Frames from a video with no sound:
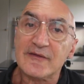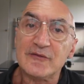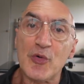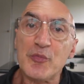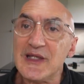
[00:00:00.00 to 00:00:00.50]

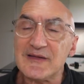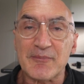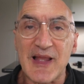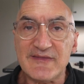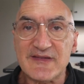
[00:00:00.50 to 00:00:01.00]
when we get the
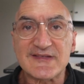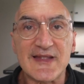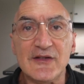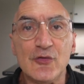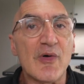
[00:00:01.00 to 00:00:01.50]
blood test
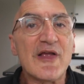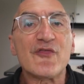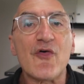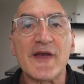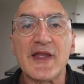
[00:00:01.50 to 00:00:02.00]
done, you always
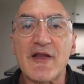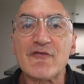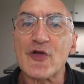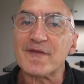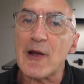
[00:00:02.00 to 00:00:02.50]
find that they've
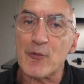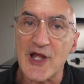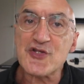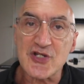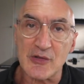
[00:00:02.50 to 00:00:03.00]
got that
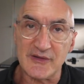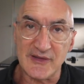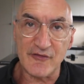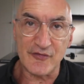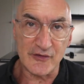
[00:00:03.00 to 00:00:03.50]
ratio in
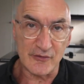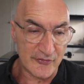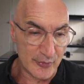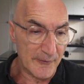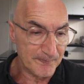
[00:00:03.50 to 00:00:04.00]
there for you
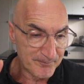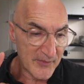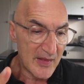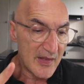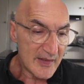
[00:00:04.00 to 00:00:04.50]
as well.
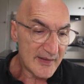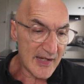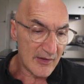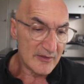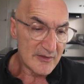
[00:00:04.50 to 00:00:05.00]

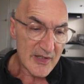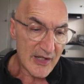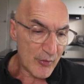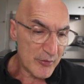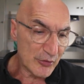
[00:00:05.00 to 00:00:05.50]
Now,
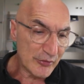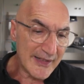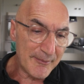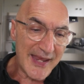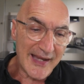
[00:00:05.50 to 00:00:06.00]
when we look at
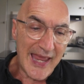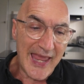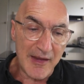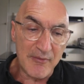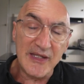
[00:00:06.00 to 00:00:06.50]
about
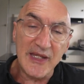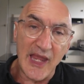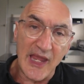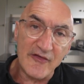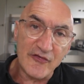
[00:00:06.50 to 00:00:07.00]
how many
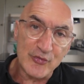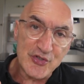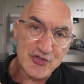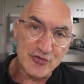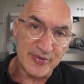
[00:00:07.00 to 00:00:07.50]
eggs we
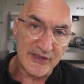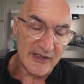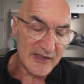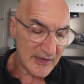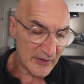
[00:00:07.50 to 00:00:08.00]
should be
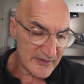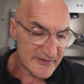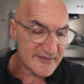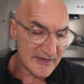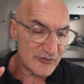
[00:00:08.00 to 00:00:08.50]
eating, and this
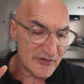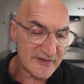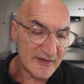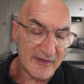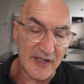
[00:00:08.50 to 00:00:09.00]
is the
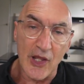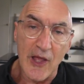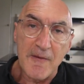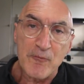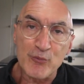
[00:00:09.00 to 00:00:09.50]
interesting thing,
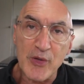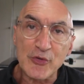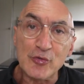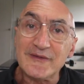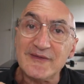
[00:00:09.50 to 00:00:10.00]
when we
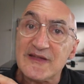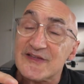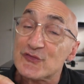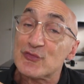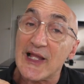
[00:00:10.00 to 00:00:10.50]
look at the
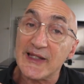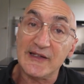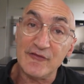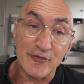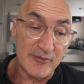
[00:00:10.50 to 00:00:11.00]

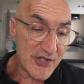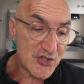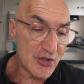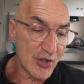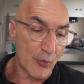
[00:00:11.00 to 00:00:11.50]
Australian
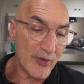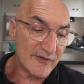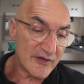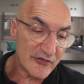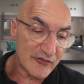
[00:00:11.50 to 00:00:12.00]
information, and I went
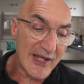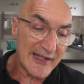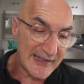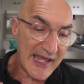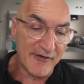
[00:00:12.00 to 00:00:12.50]
to the
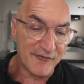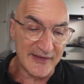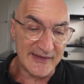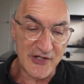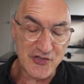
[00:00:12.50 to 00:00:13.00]
Australian Heart
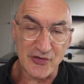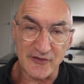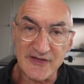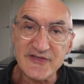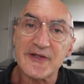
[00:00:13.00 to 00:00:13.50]
Foundation on
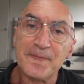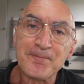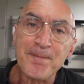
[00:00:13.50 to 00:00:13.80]
this,